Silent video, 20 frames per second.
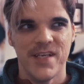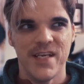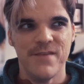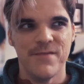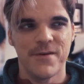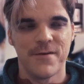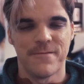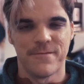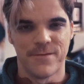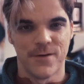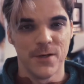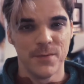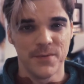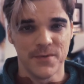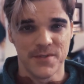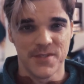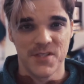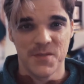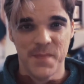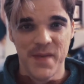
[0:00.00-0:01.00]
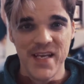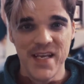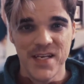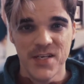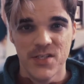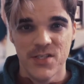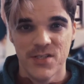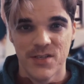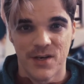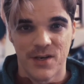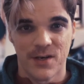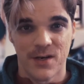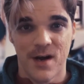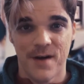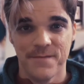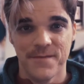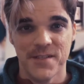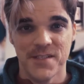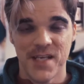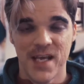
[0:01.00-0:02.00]
even verbal speech, are
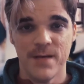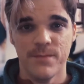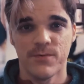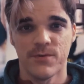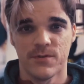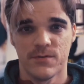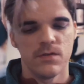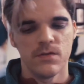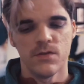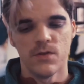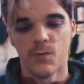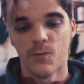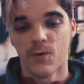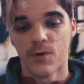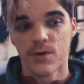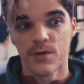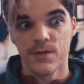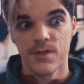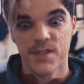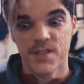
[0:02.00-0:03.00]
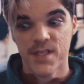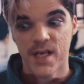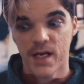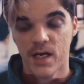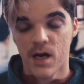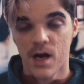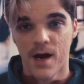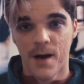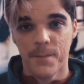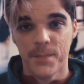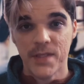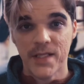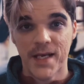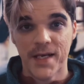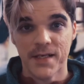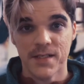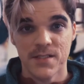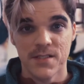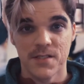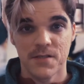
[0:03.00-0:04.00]
off the table. The world is a
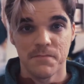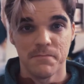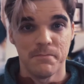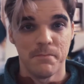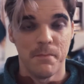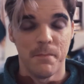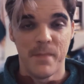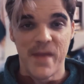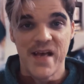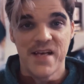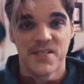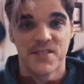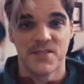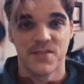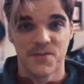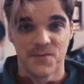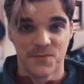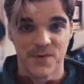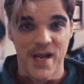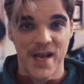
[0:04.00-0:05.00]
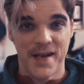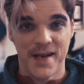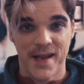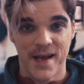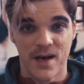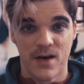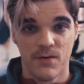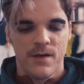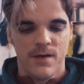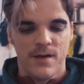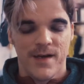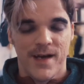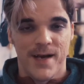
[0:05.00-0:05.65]
complex mess right now.